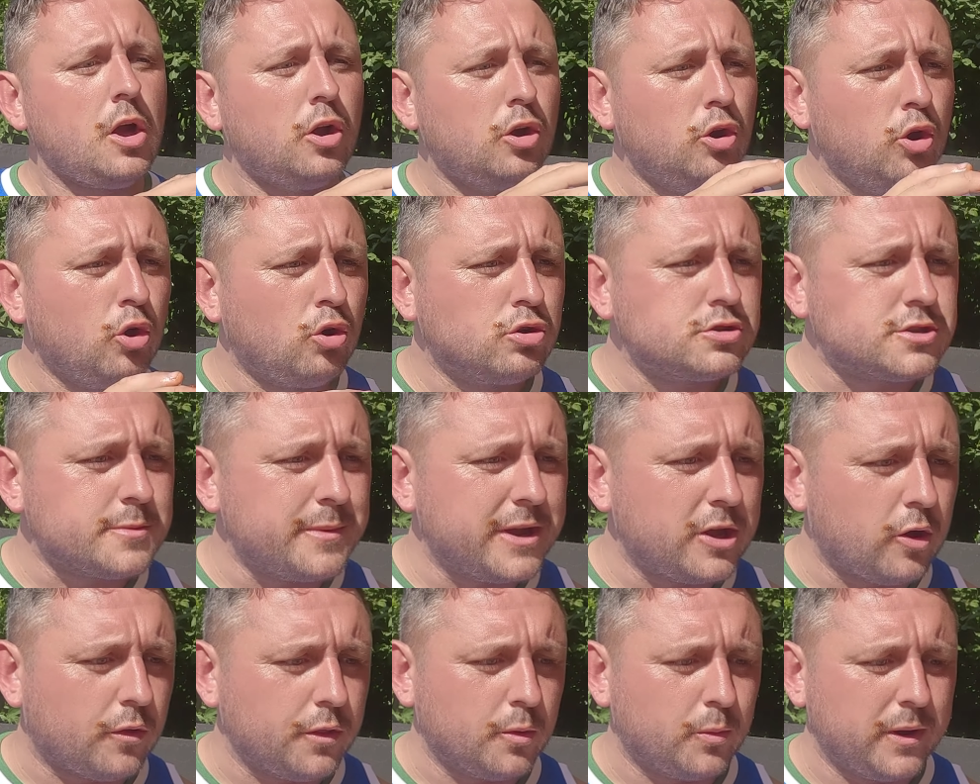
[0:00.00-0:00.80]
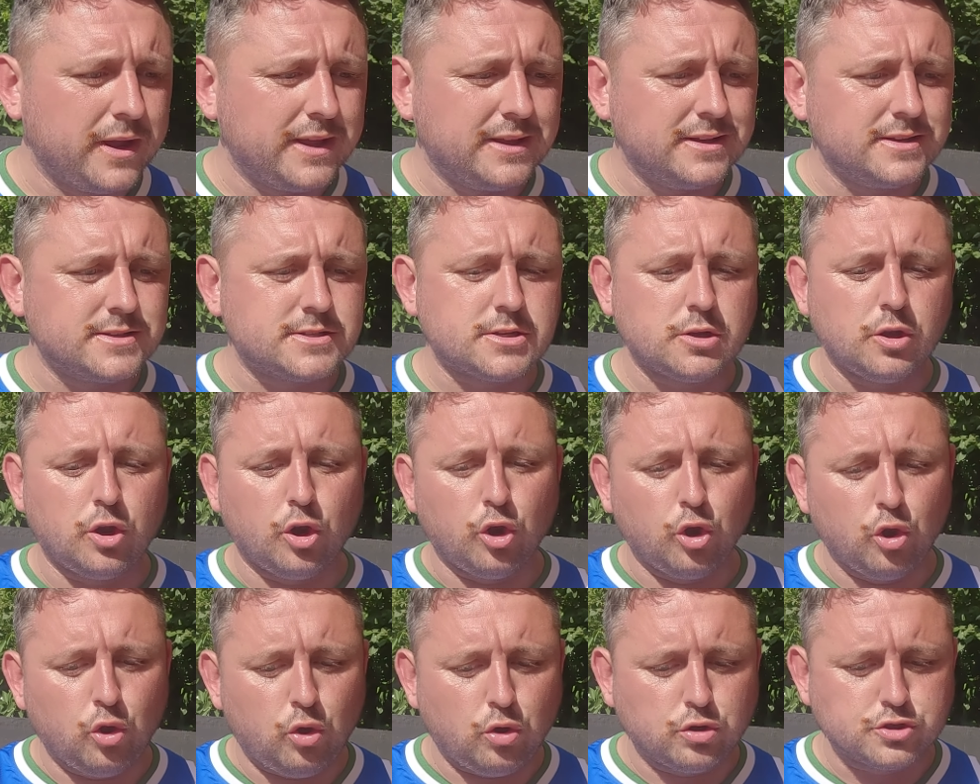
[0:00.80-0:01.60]
Loads of meat on the wings,
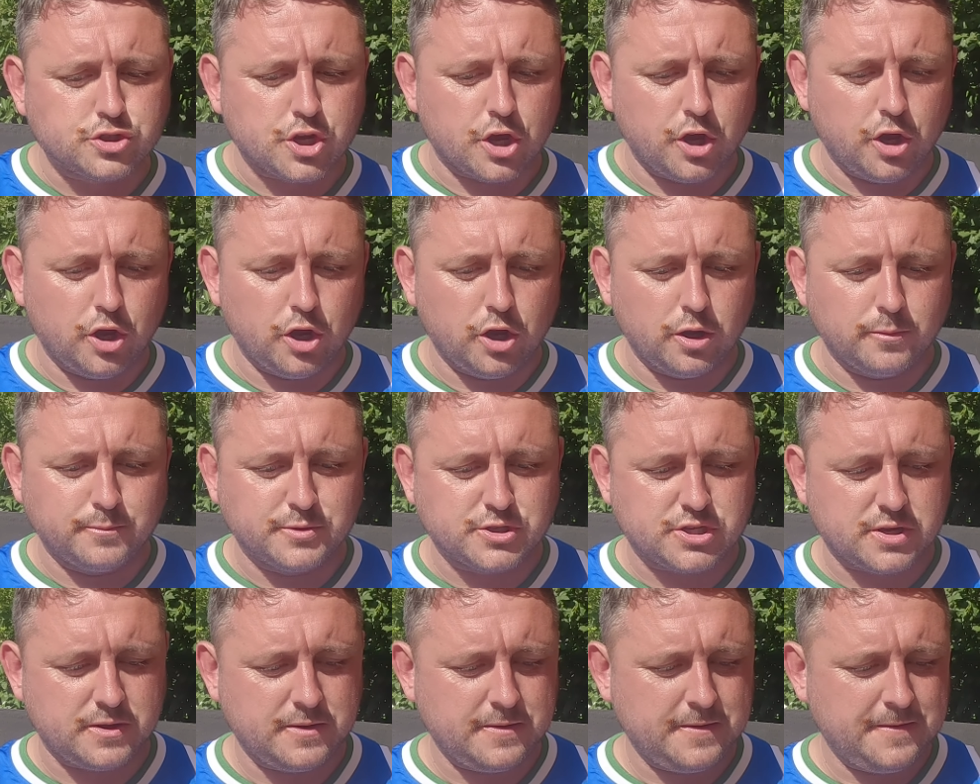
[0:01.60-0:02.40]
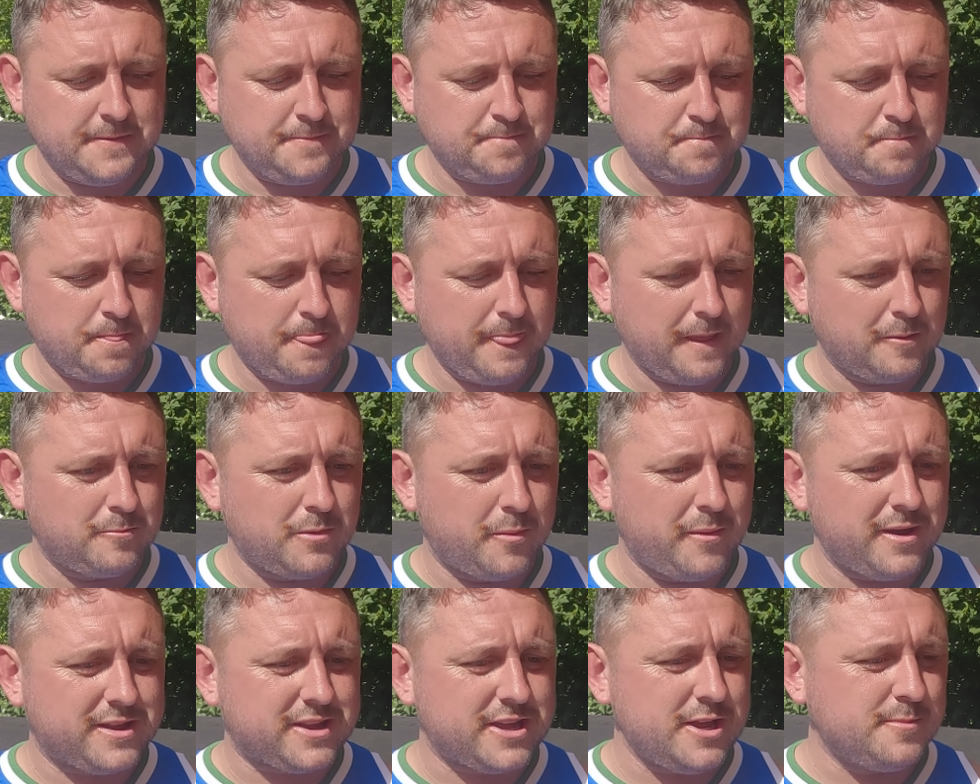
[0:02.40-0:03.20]
loads of herbs.
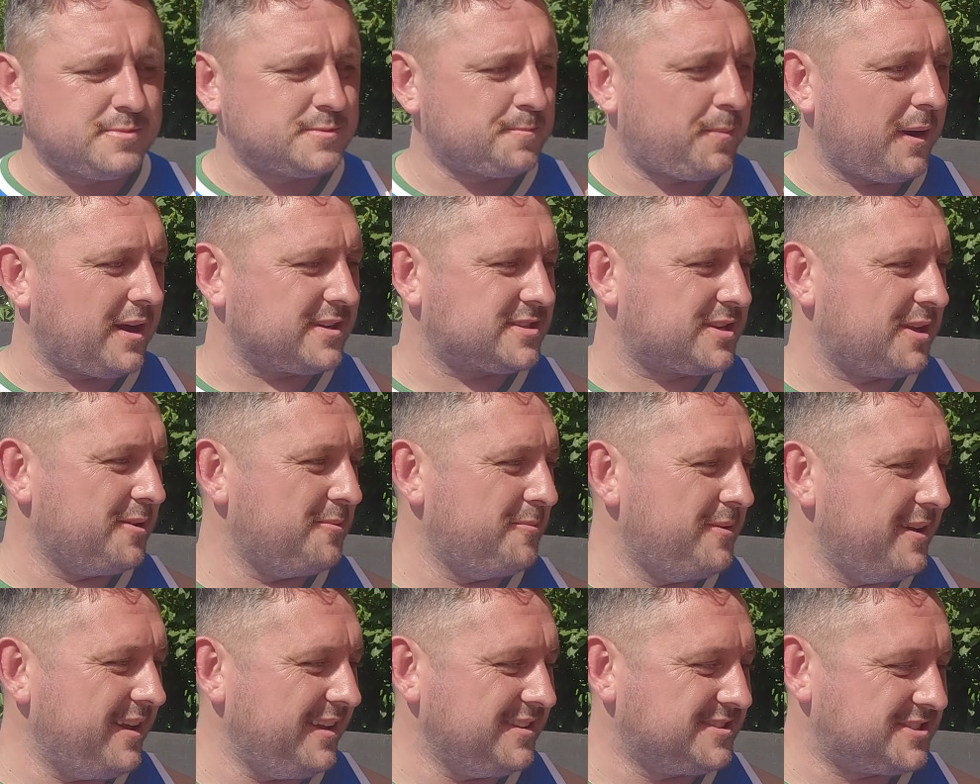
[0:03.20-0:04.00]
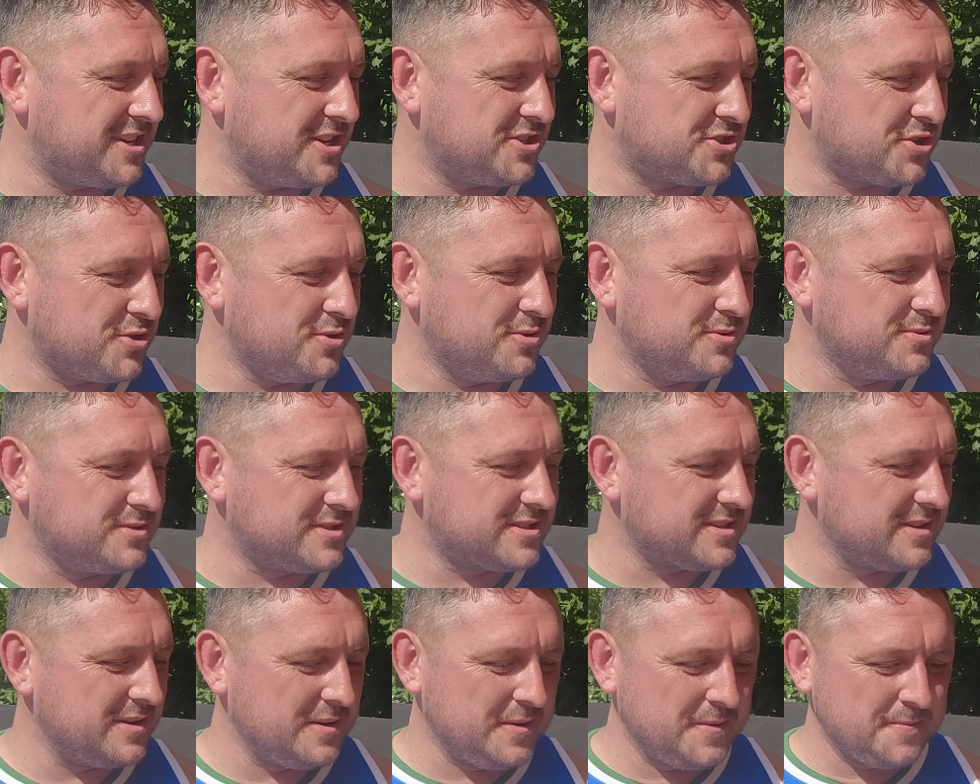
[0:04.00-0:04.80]
My mate keeps passing me
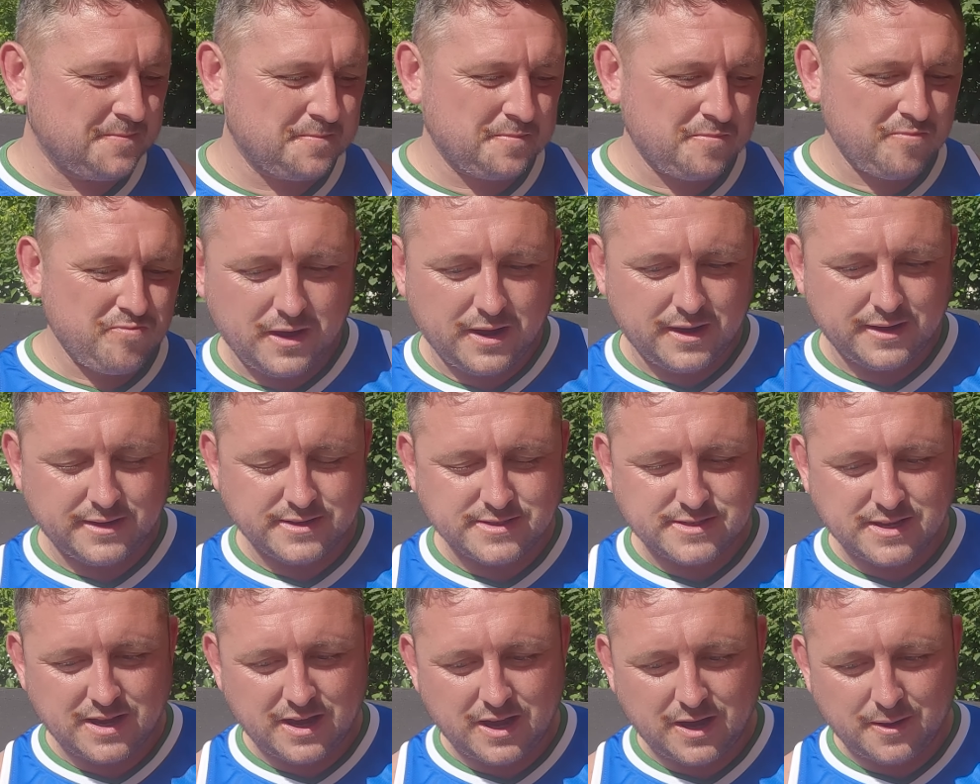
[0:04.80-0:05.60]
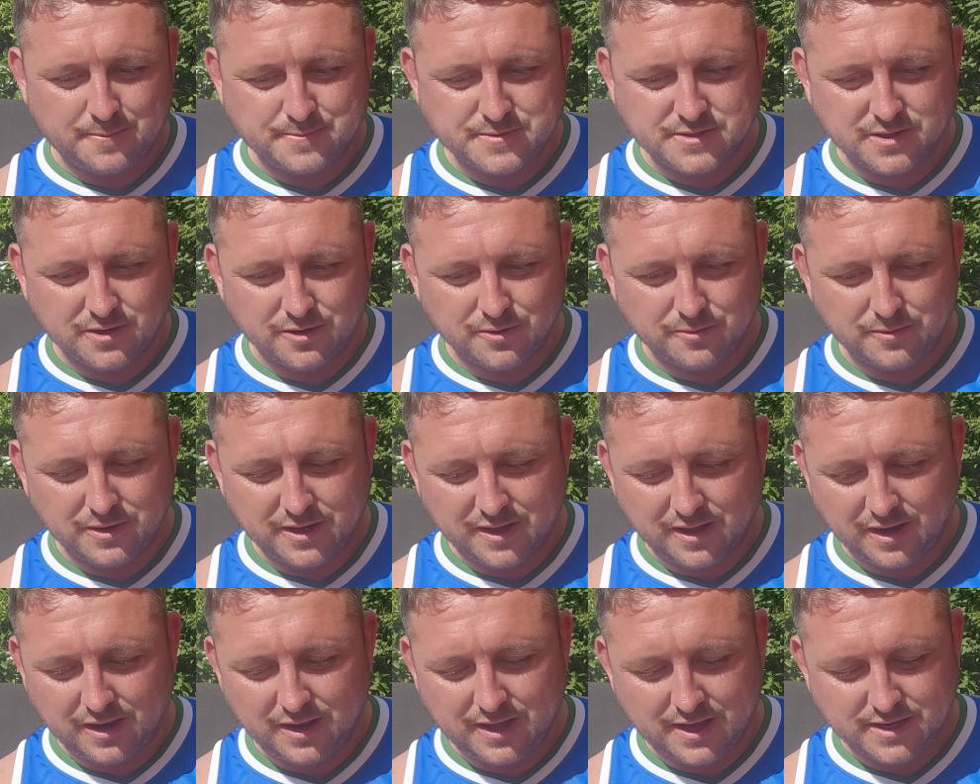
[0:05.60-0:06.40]
tissues. That is
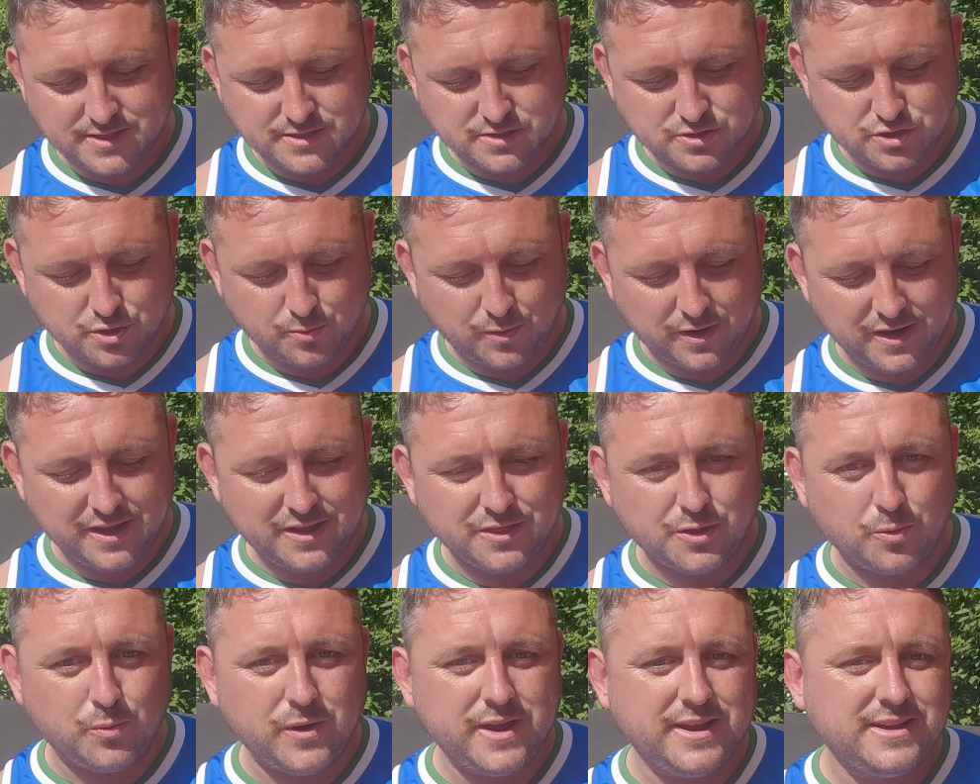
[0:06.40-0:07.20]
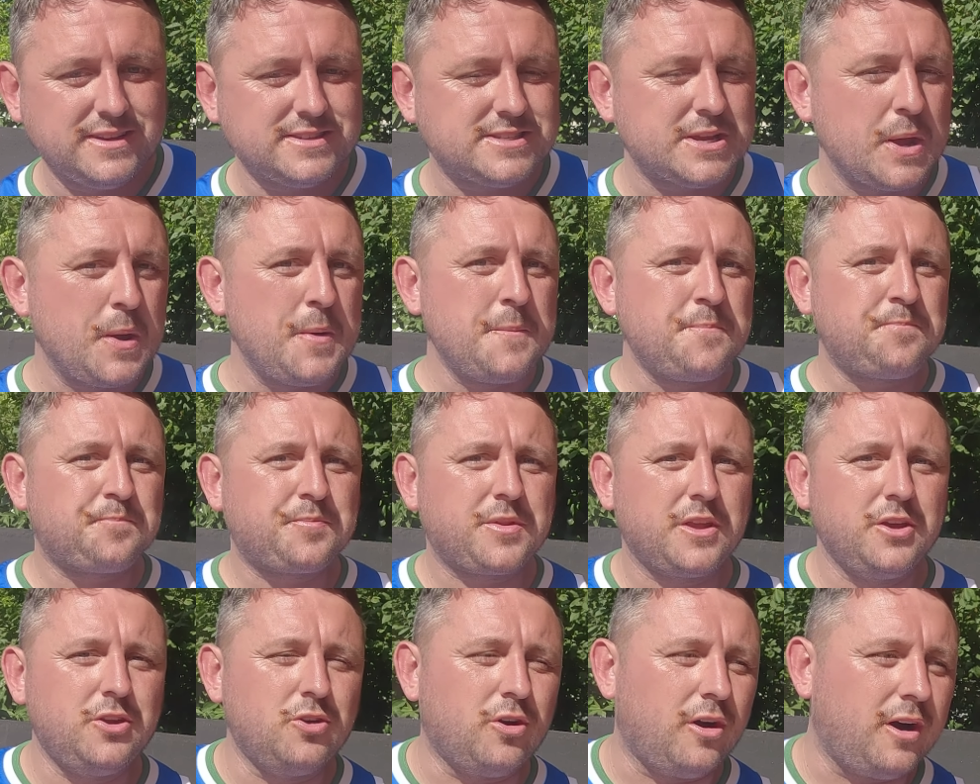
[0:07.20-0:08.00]
absolutely class. Do I need the wings?
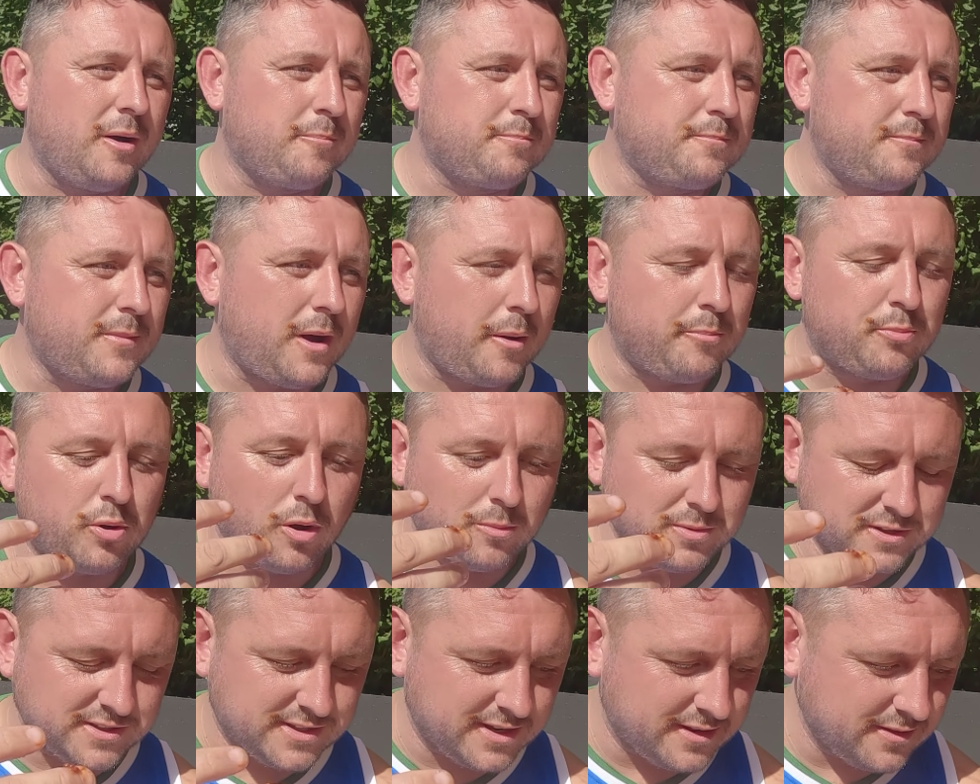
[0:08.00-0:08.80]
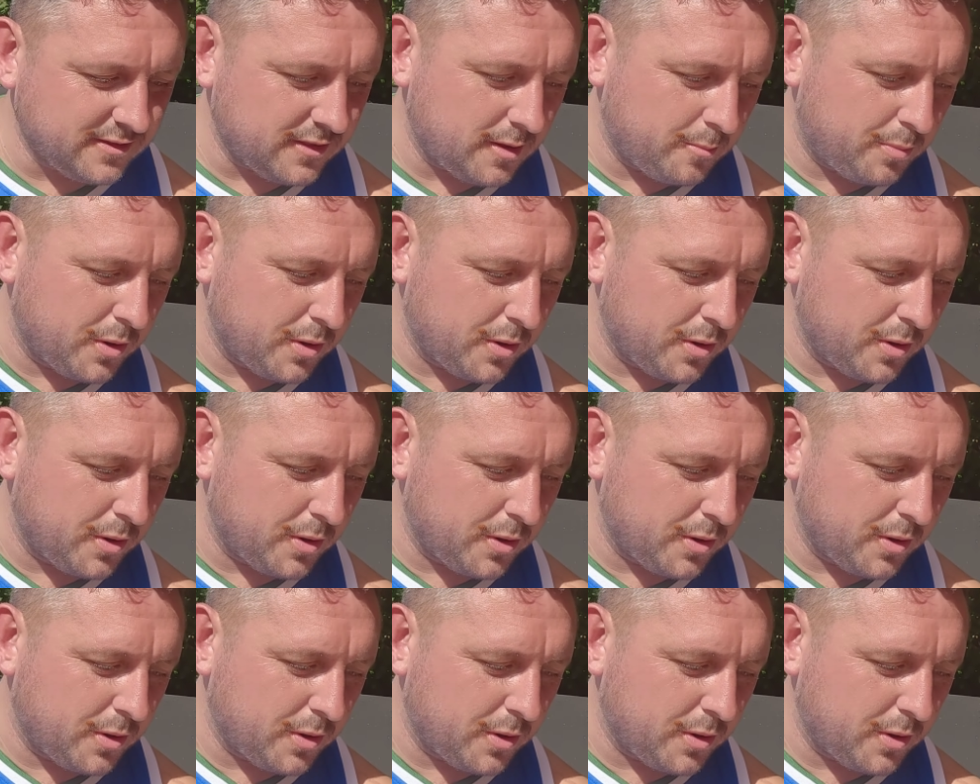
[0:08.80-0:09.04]
You know, I, I probably didn't.